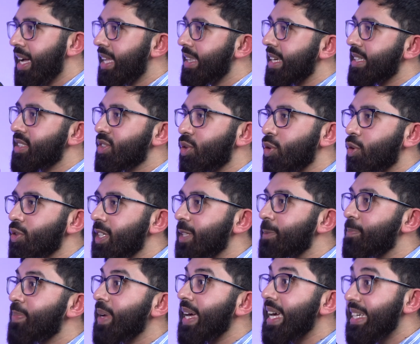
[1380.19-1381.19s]
They
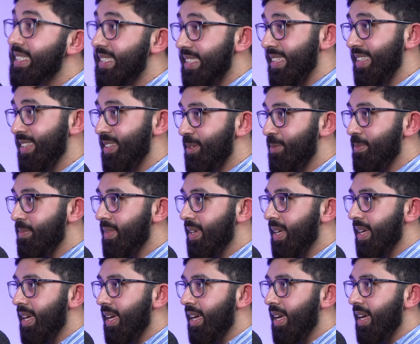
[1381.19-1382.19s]
slaughtered pigs in them.
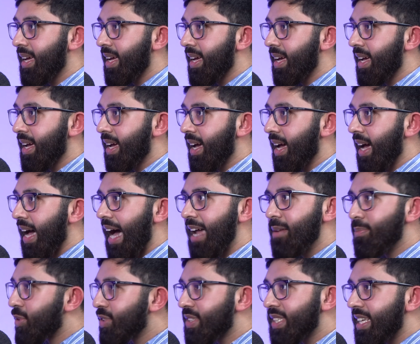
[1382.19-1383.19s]

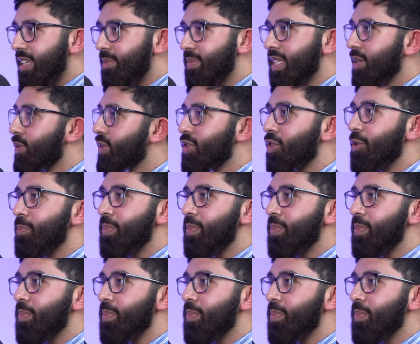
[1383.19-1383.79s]
And Muslims, they were so